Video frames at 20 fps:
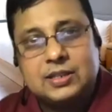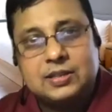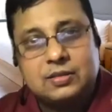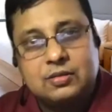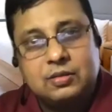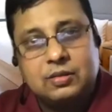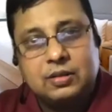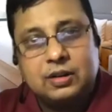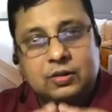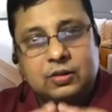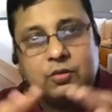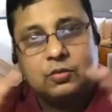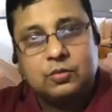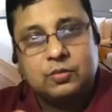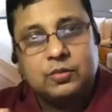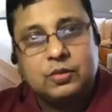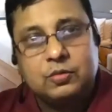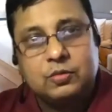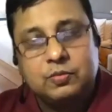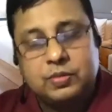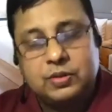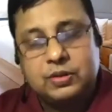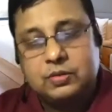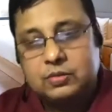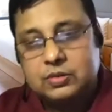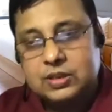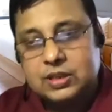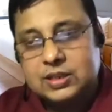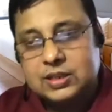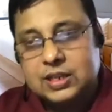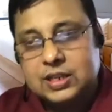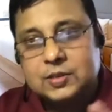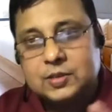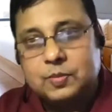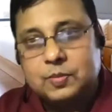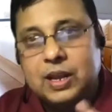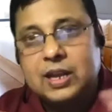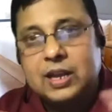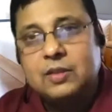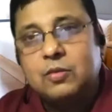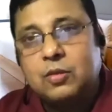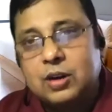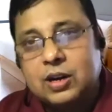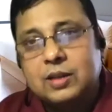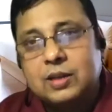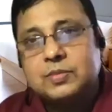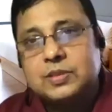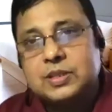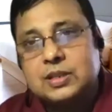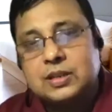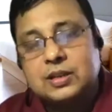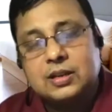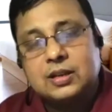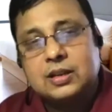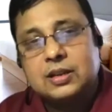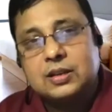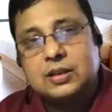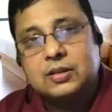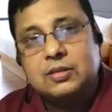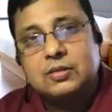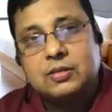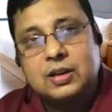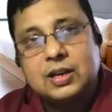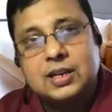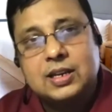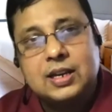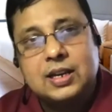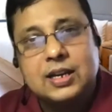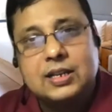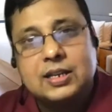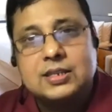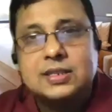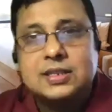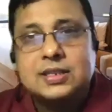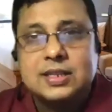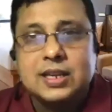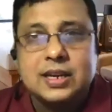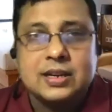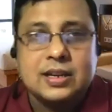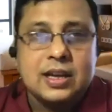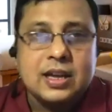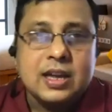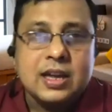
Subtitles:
to just explain what I just said.